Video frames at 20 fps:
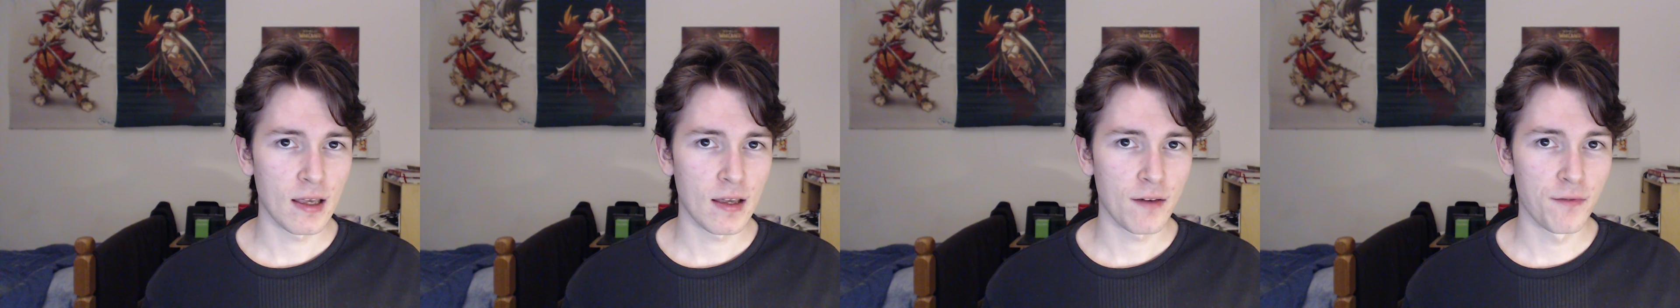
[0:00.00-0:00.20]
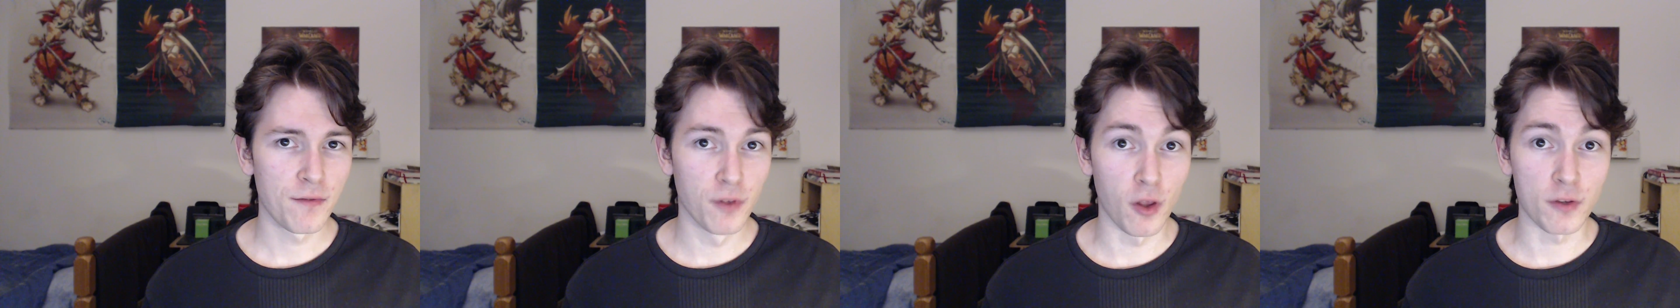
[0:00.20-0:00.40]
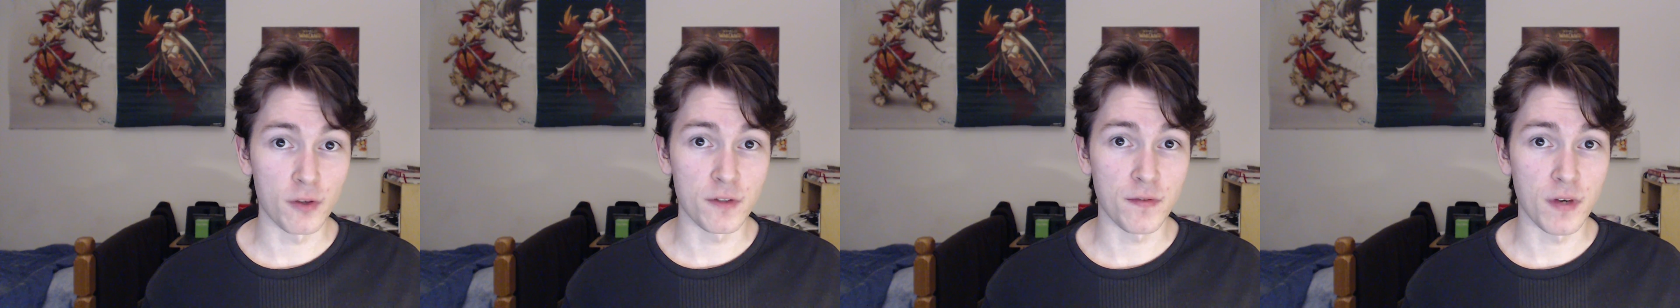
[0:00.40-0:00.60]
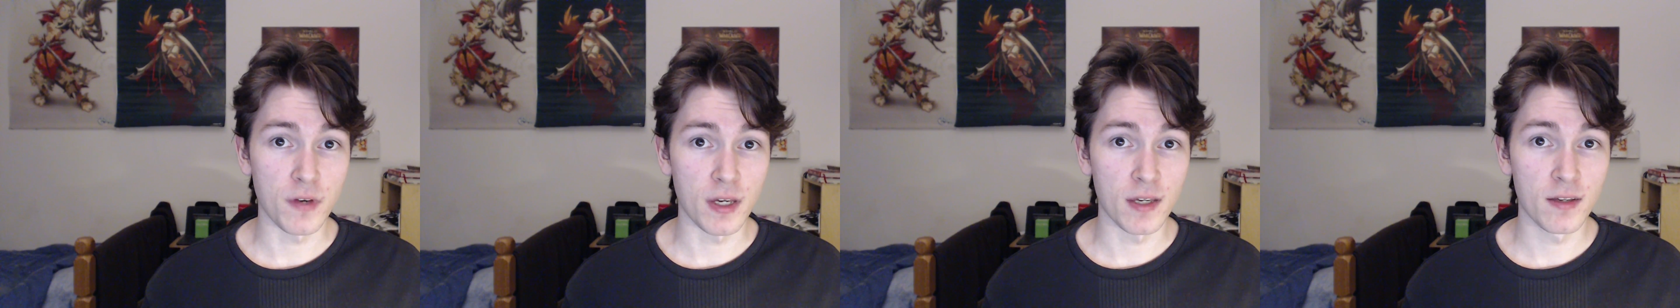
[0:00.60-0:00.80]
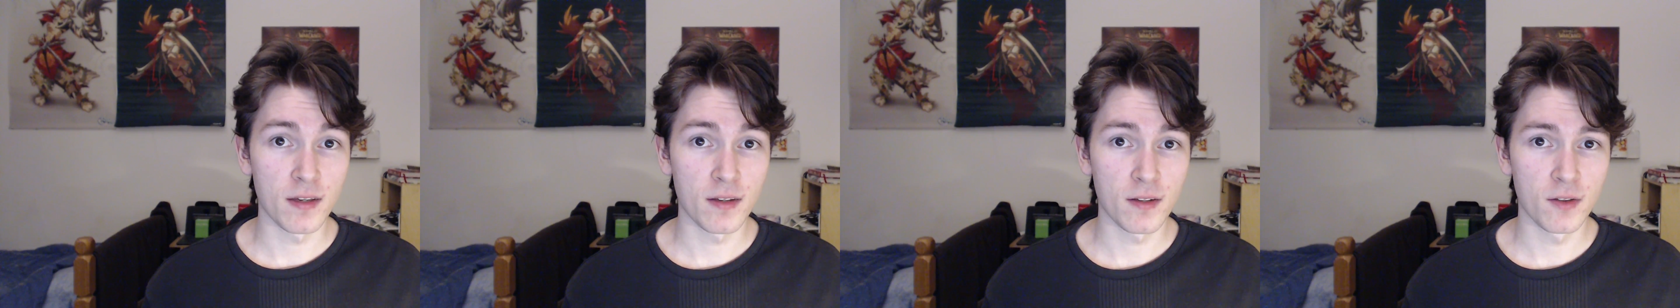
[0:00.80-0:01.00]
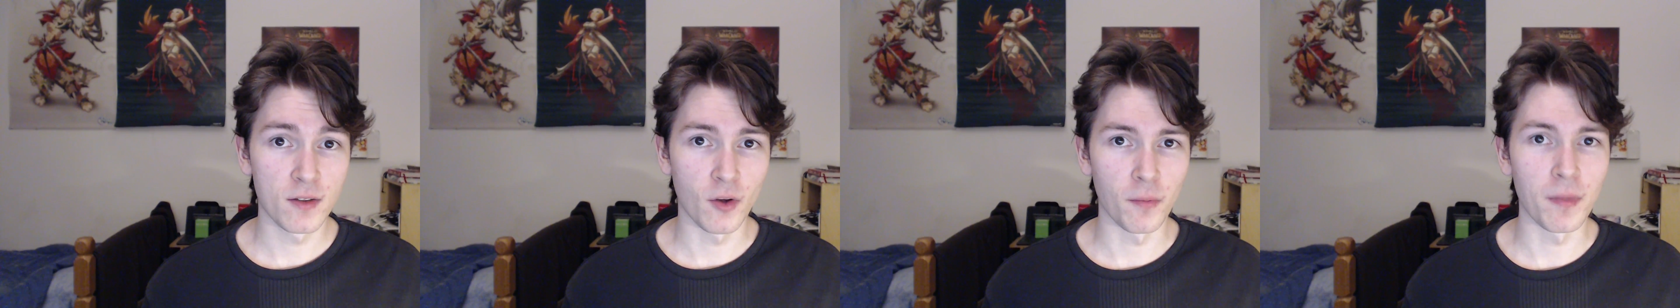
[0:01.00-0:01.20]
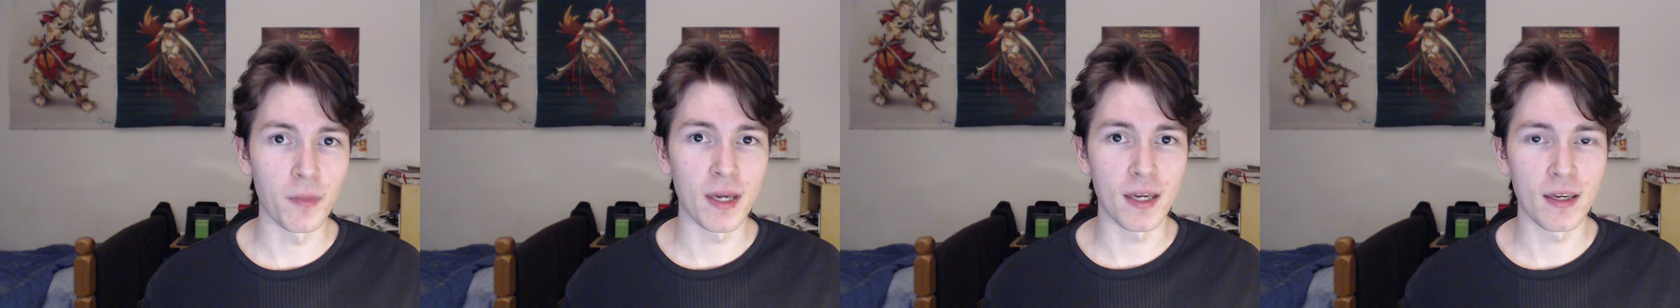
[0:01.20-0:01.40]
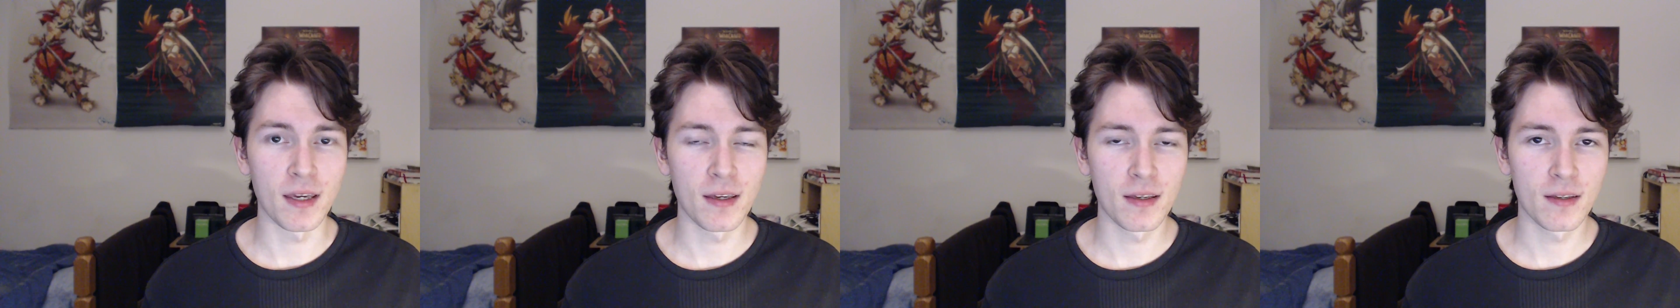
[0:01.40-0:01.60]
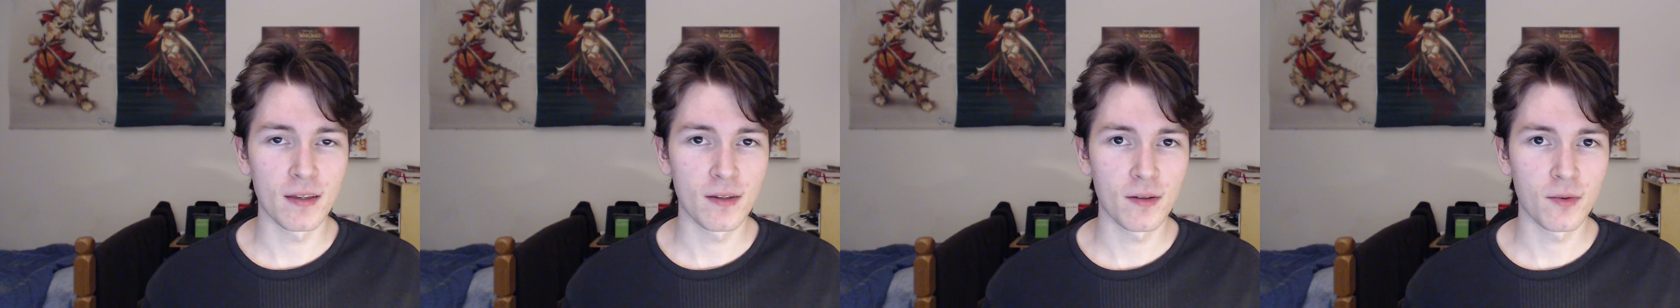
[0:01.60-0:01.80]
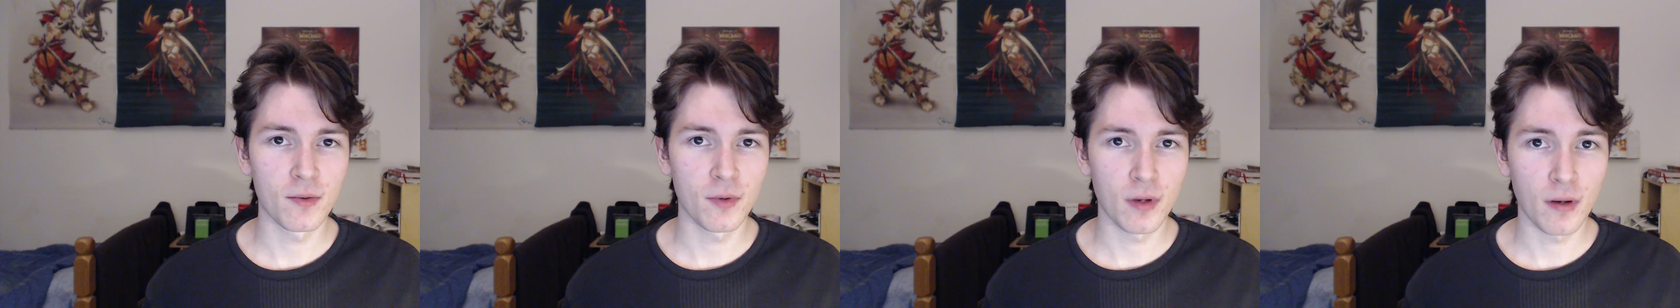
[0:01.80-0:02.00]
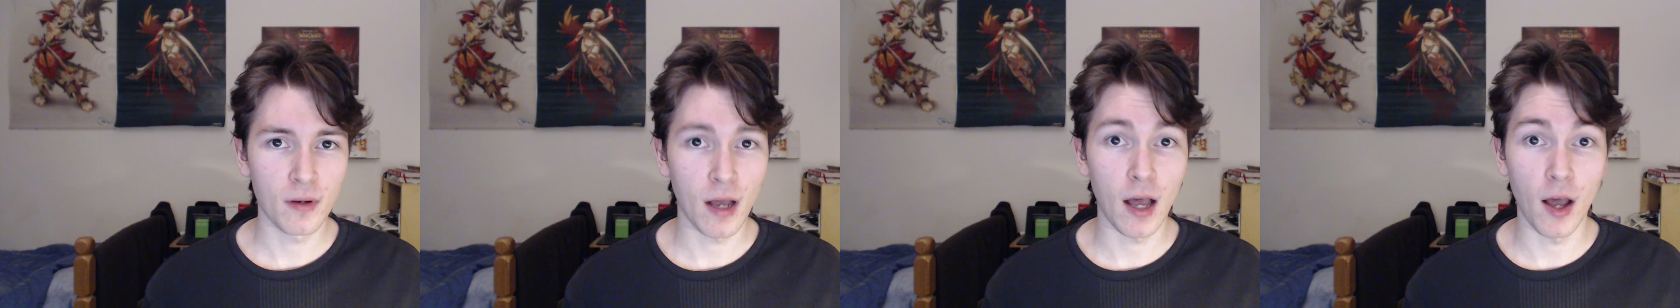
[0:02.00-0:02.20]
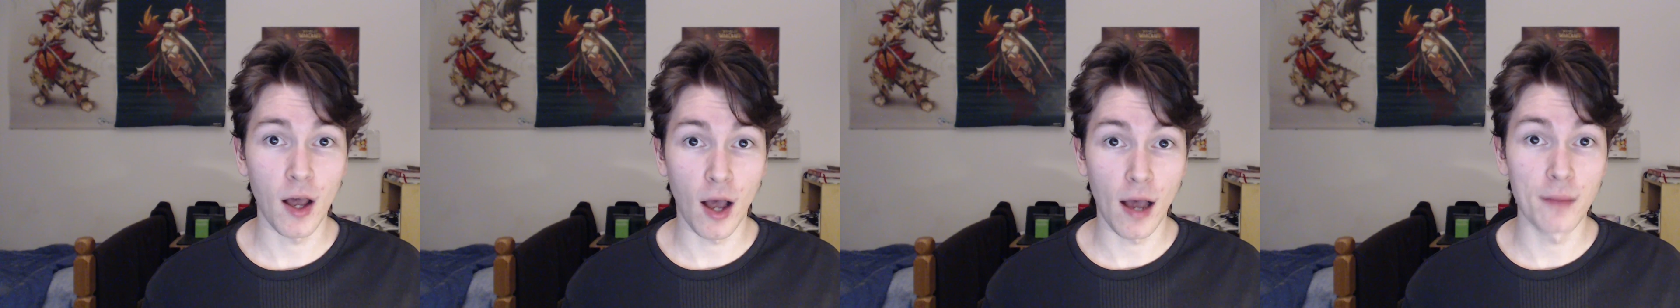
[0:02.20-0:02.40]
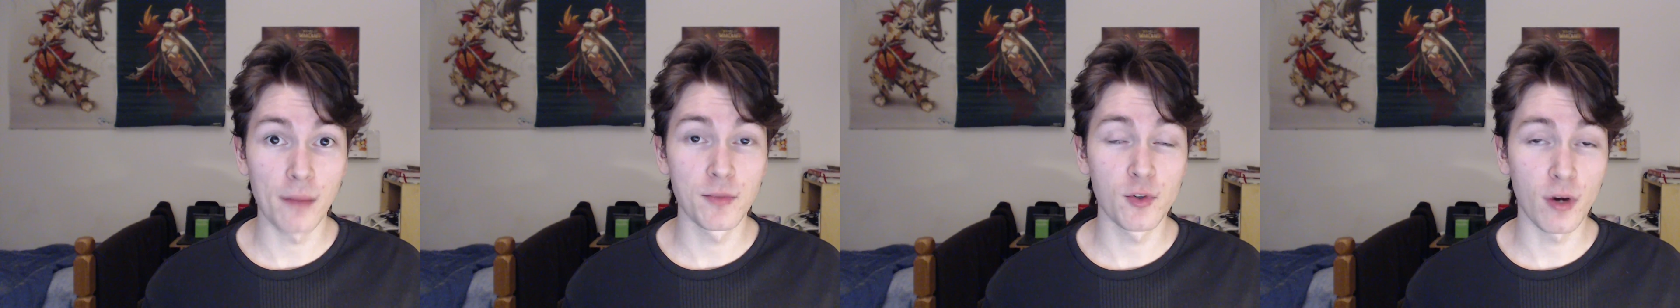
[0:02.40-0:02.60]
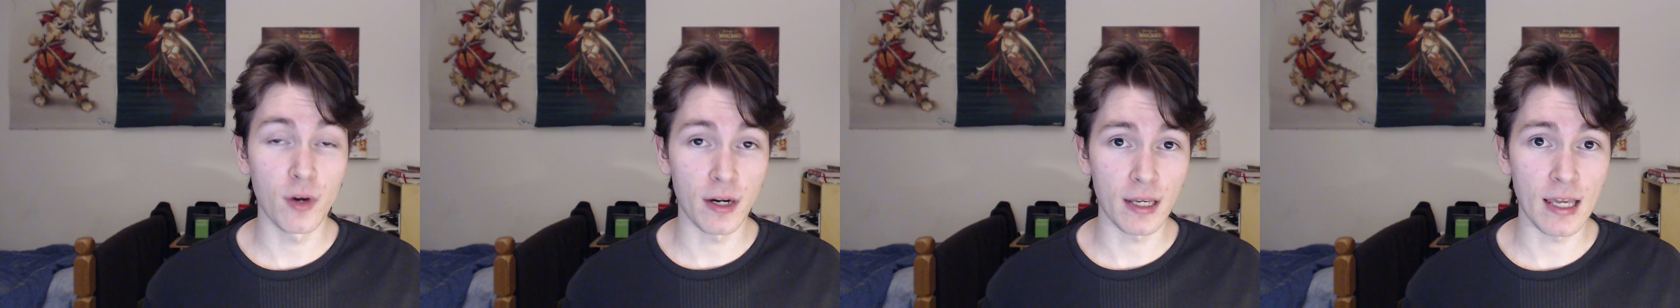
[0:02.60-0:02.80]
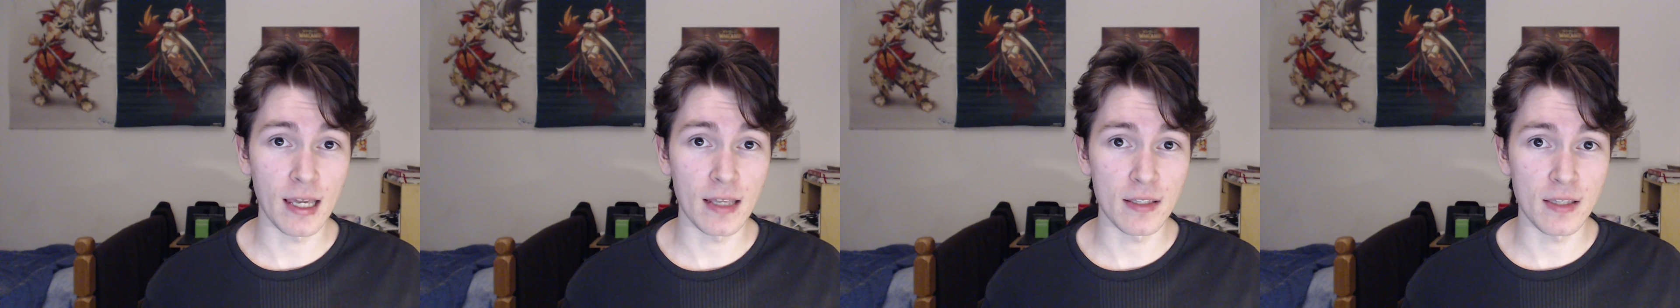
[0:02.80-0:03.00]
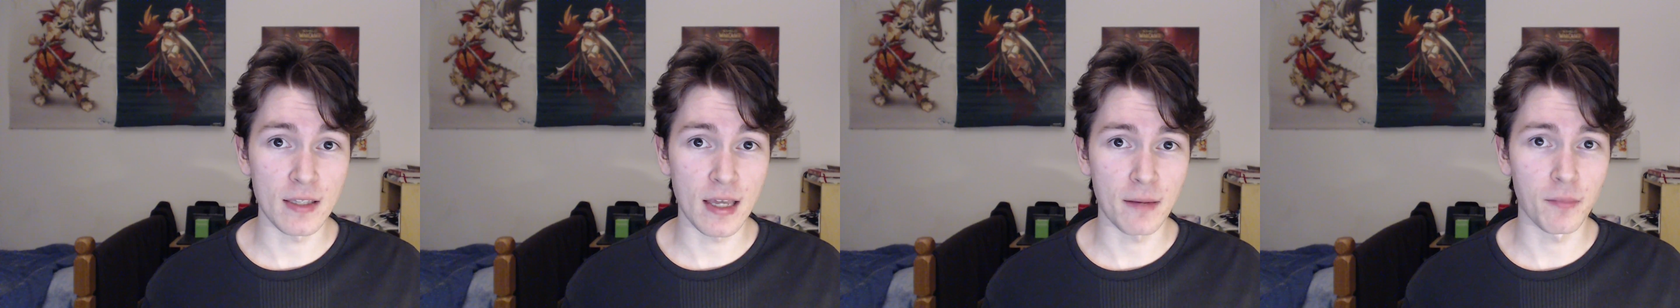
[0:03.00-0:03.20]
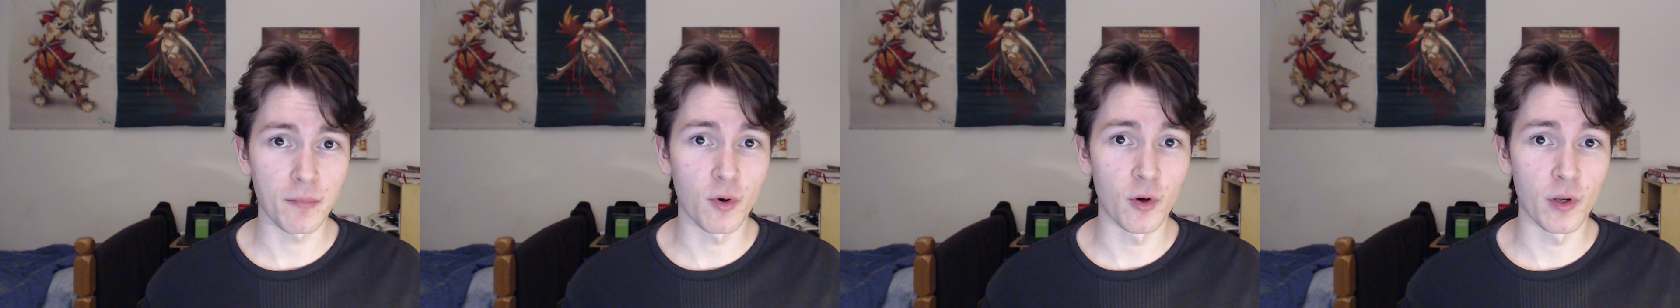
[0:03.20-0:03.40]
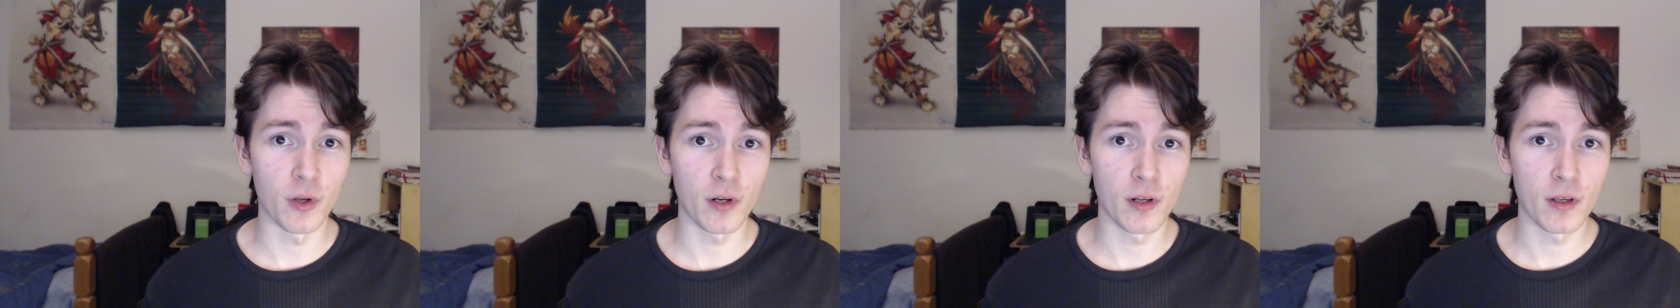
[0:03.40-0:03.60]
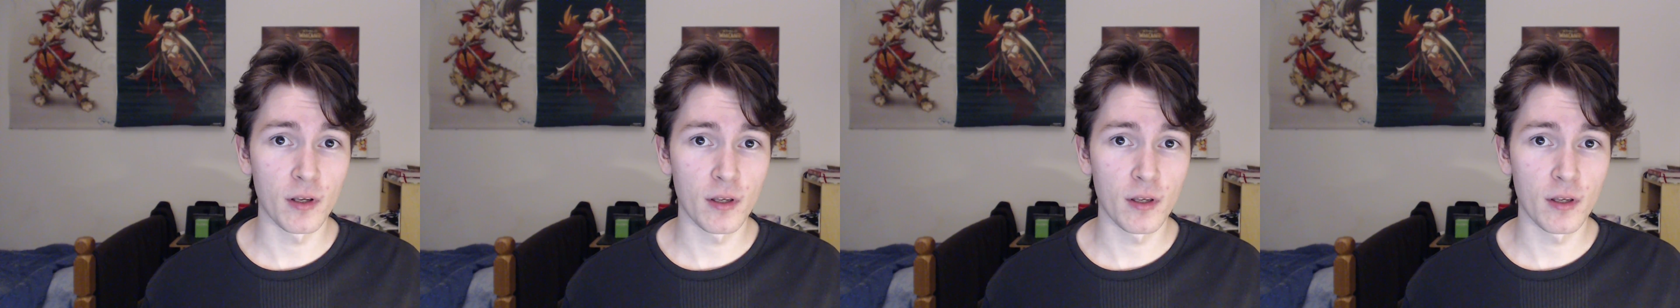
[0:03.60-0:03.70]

Philosophy, not me. I, I'm trying to get to that point.